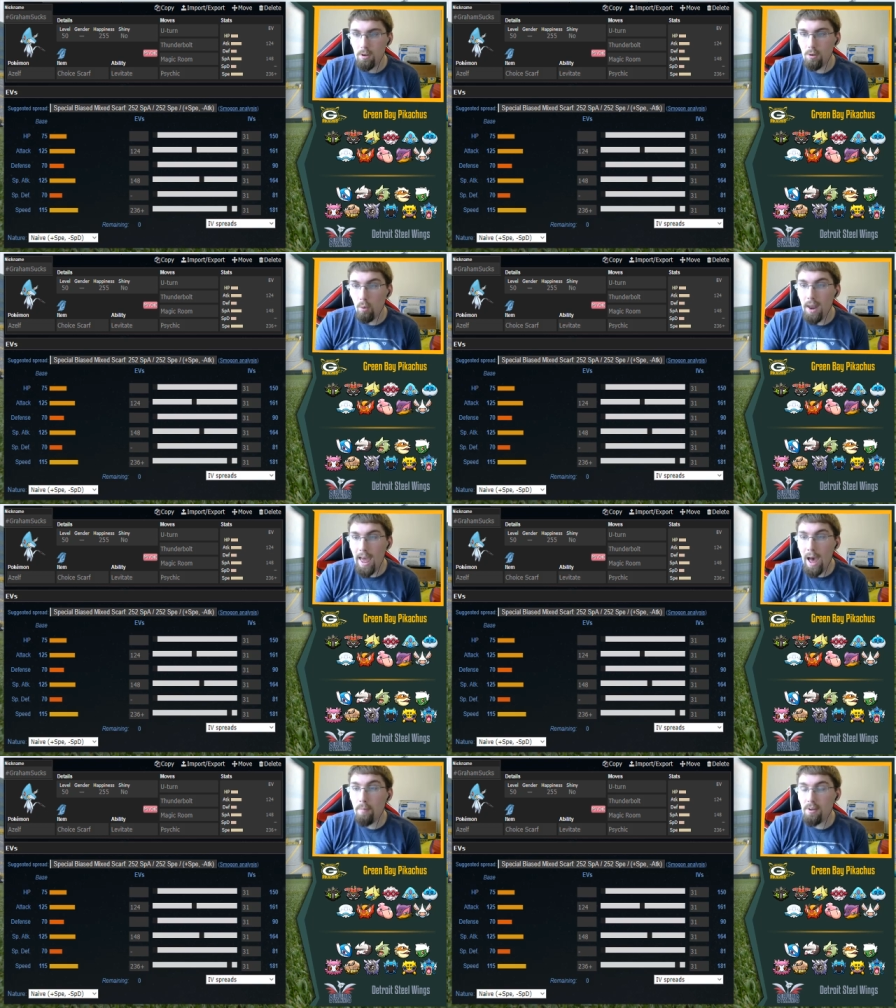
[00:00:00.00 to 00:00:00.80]
So what
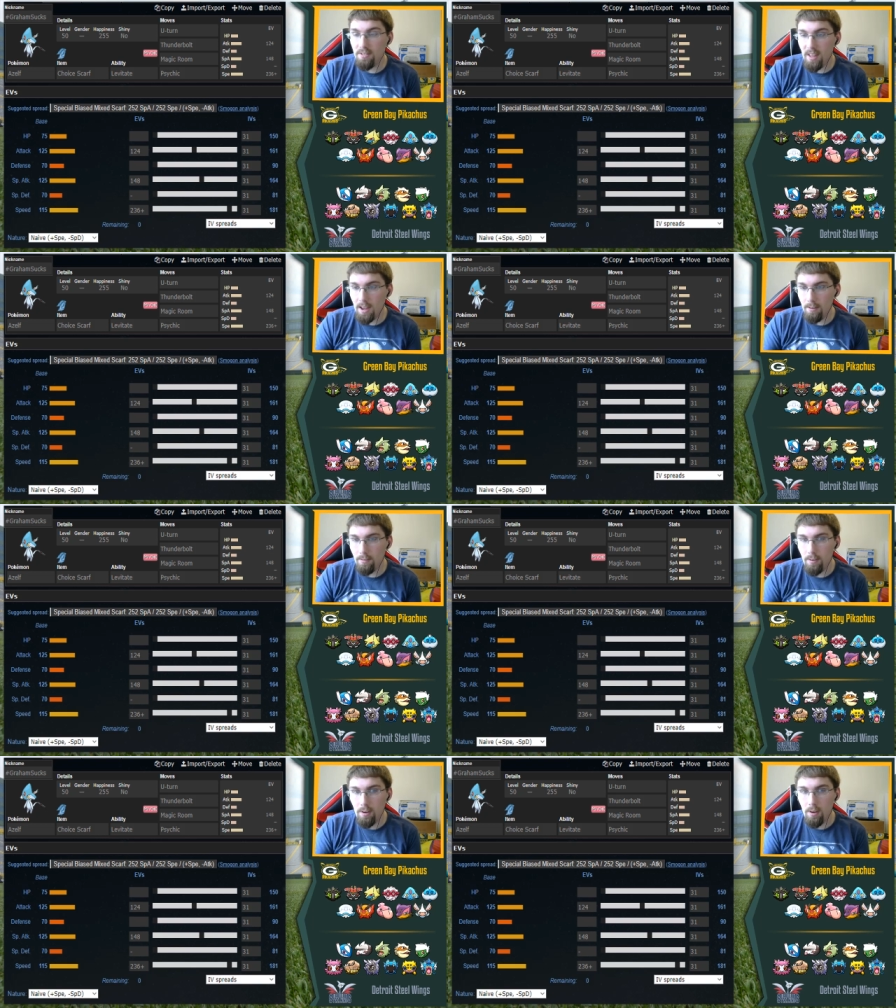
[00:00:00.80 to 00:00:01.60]
happens then?
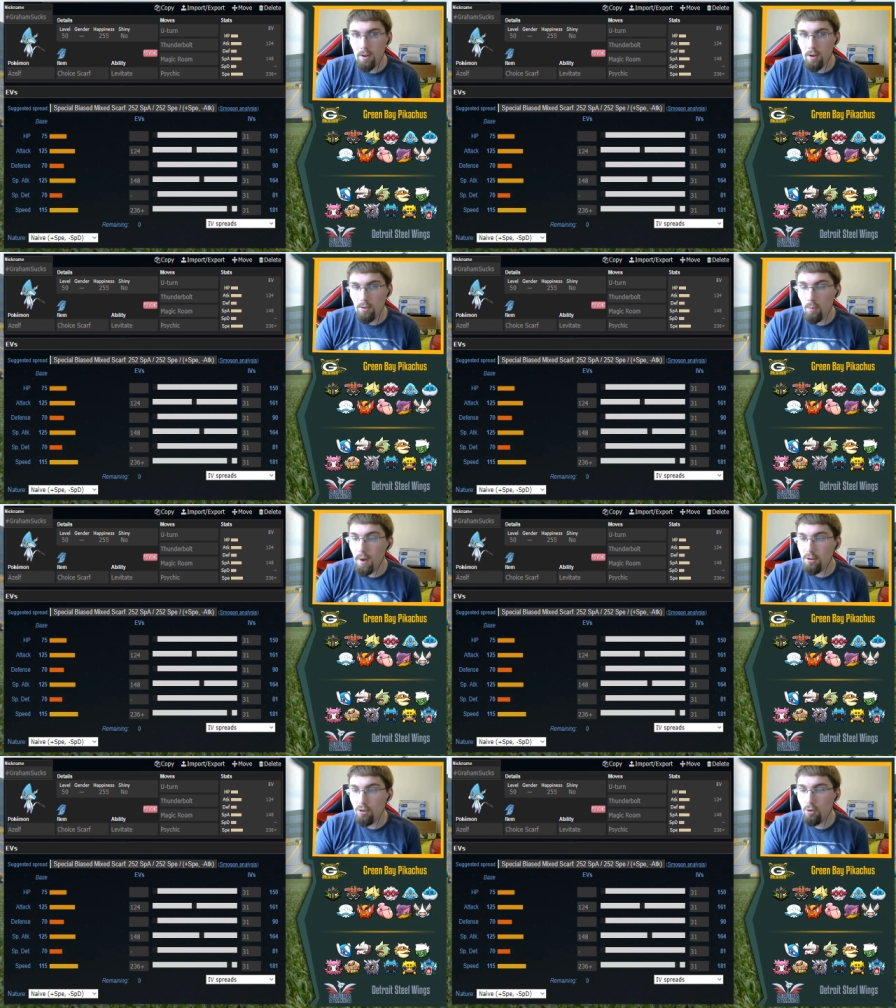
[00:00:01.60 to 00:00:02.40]
So
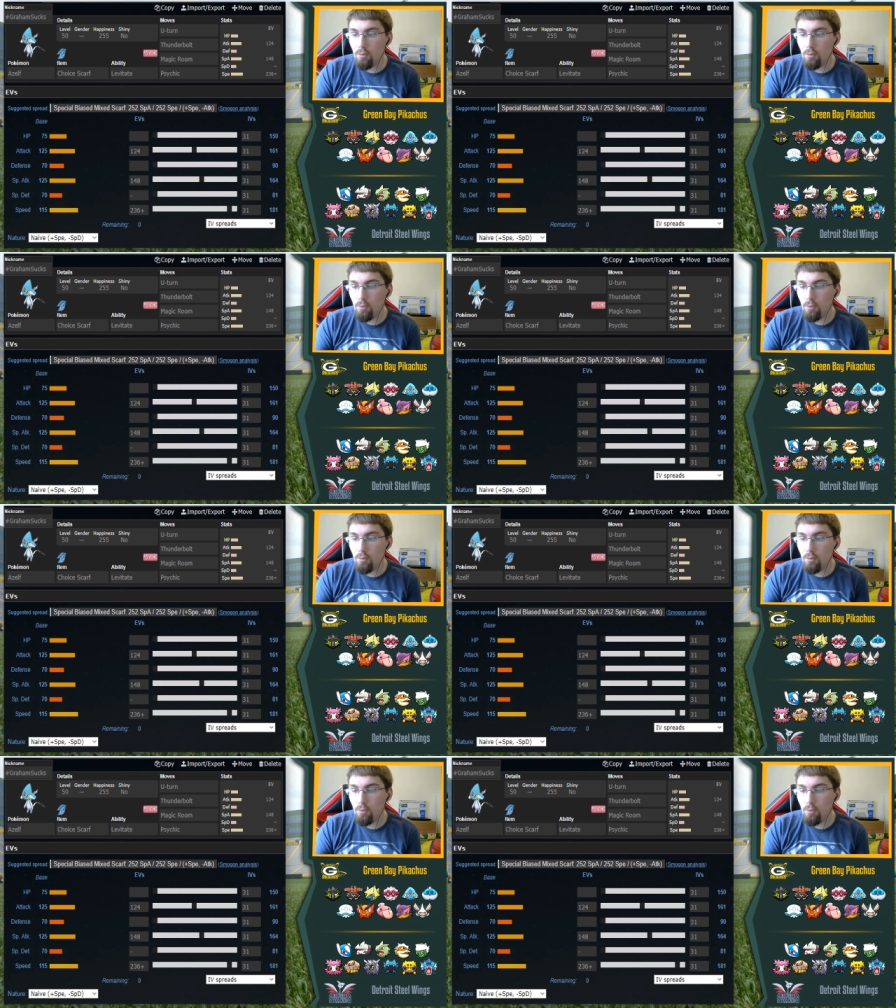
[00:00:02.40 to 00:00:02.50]
Magic